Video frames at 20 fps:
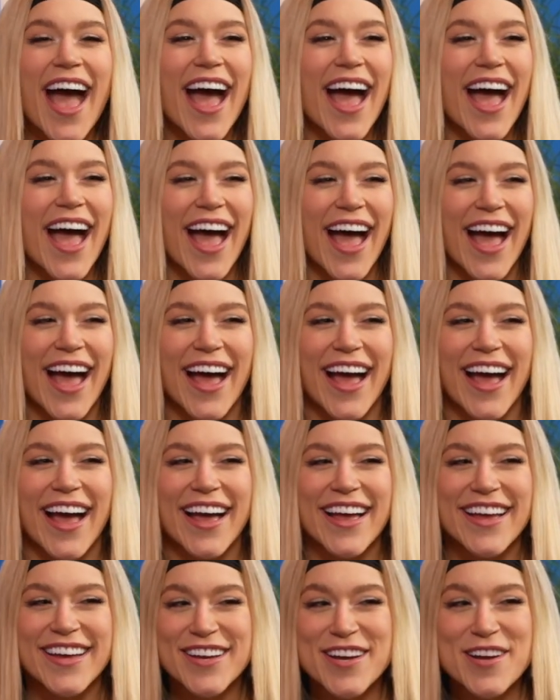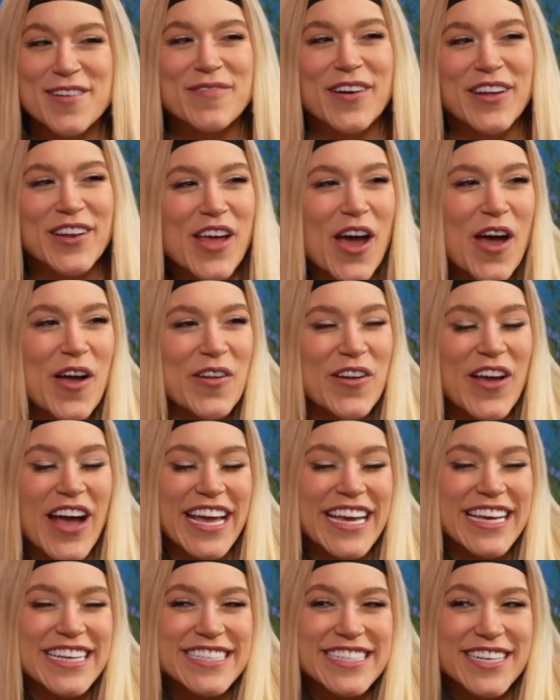well, but no,
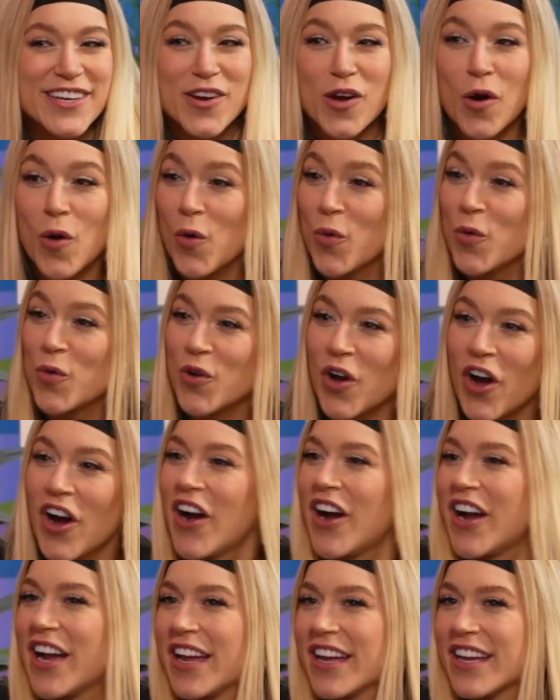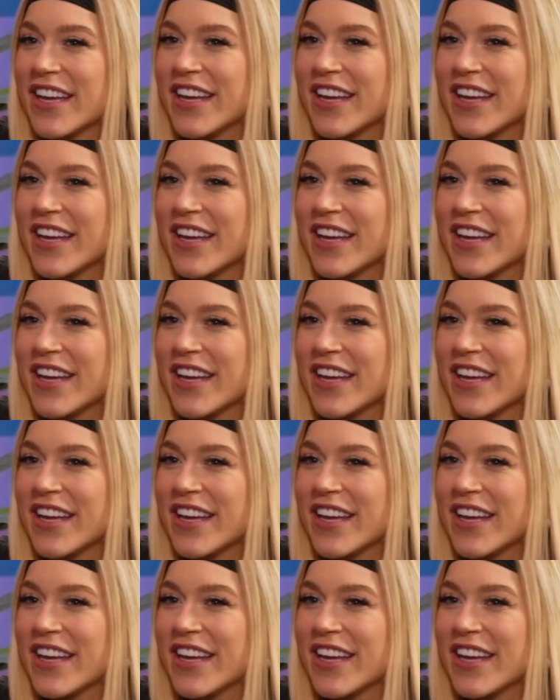like, he's a cool guy,